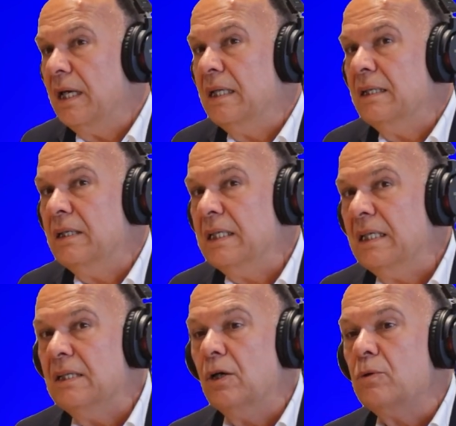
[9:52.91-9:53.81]
And
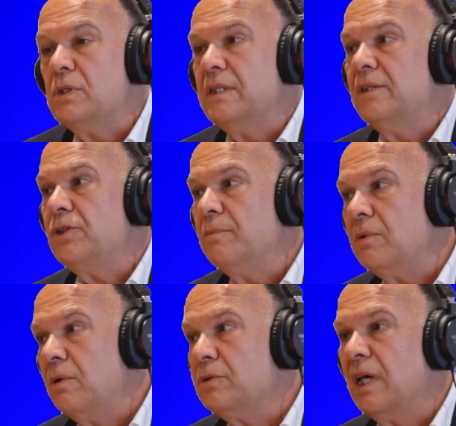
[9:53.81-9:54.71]
in those
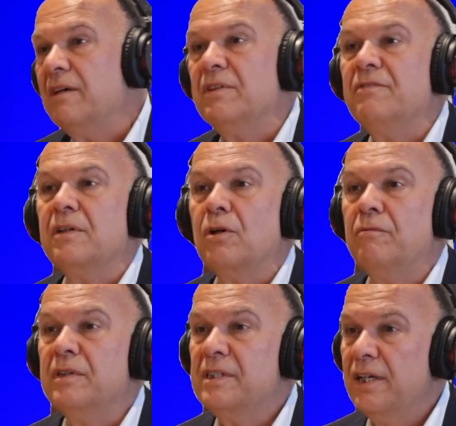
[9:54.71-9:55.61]
leadership roles, I have different
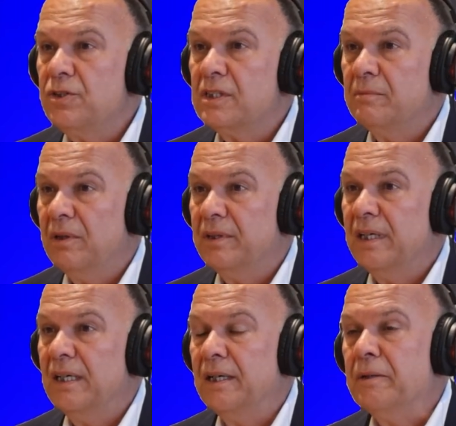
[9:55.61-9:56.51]
conversations about
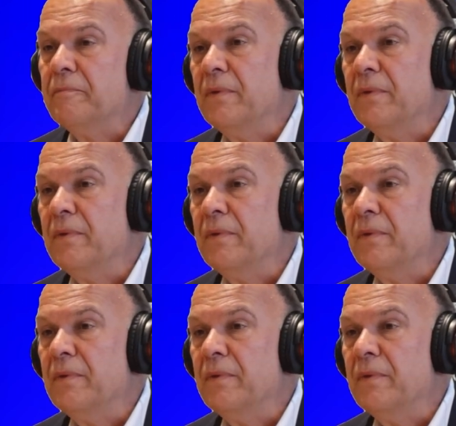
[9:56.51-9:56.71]
AI.